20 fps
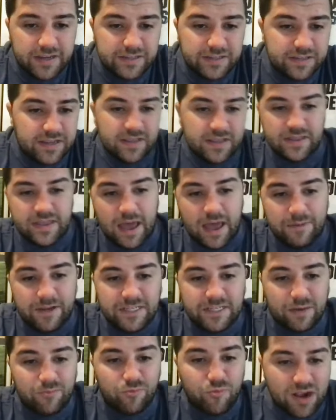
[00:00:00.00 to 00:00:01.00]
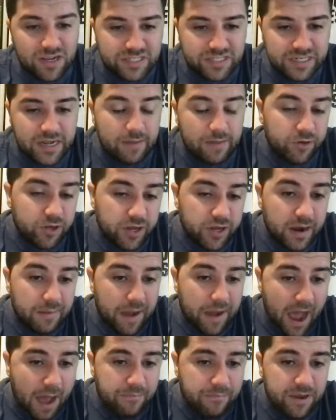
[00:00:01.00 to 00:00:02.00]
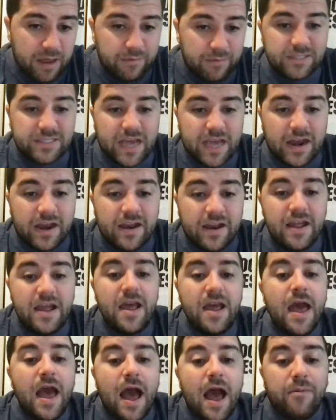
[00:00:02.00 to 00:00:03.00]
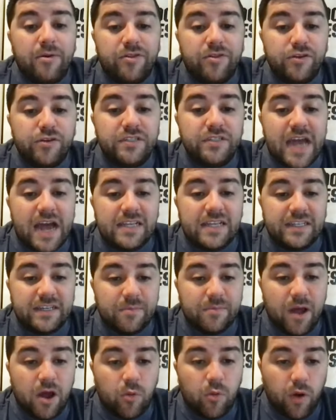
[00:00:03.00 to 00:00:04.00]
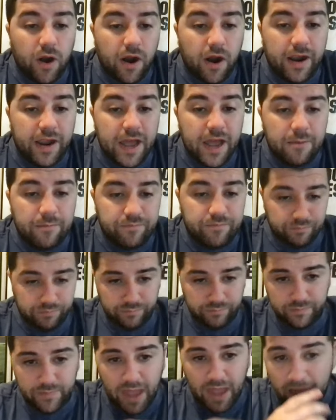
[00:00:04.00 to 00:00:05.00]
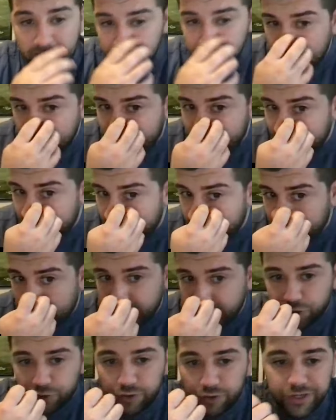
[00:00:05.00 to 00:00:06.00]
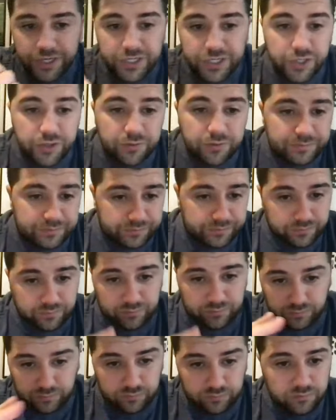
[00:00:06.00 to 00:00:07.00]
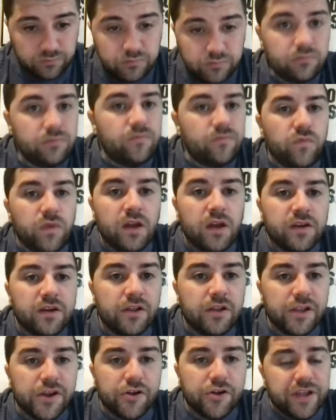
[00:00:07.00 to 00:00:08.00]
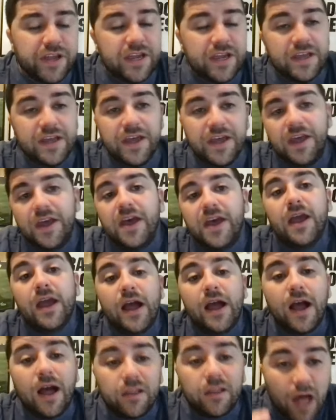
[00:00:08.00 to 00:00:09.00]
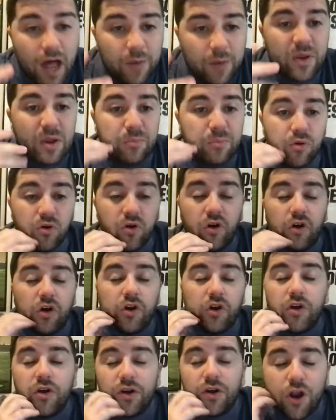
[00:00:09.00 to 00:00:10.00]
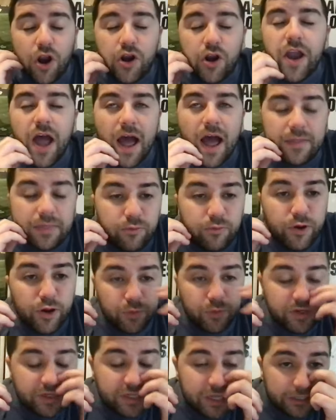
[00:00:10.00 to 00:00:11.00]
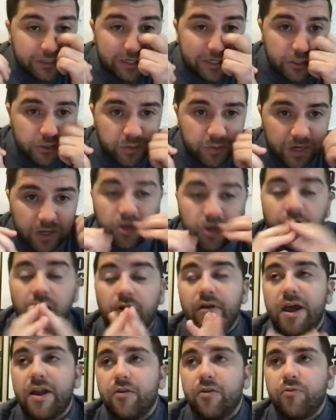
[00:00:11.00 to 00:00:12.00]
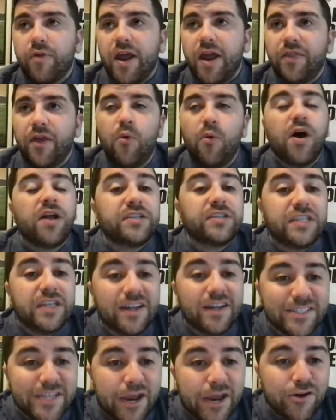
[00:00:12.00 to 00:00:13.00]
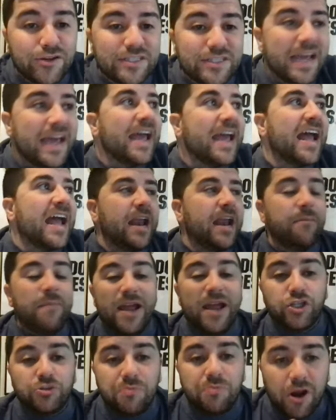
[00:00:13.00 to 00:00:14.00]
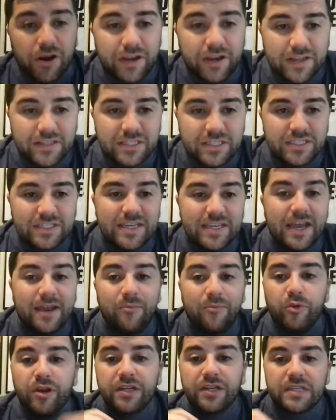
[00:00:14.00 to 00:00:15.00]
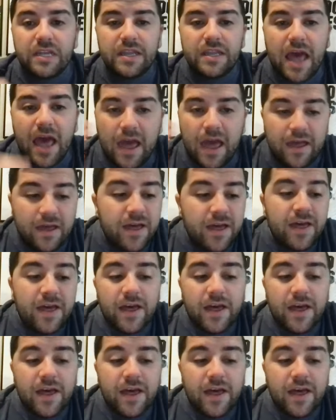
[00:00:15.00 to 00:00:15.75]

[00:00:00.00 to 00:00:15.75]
is? That means I'm resting. I'm good. I'm happy. I'm excited. I'm enthusiastic about where I am. I love it here. I truly do. Clearly, a lot of people are not thrilled with Deion Sanders being in Colorado, right? They want Deion Sanders in a major market. It's the same reason that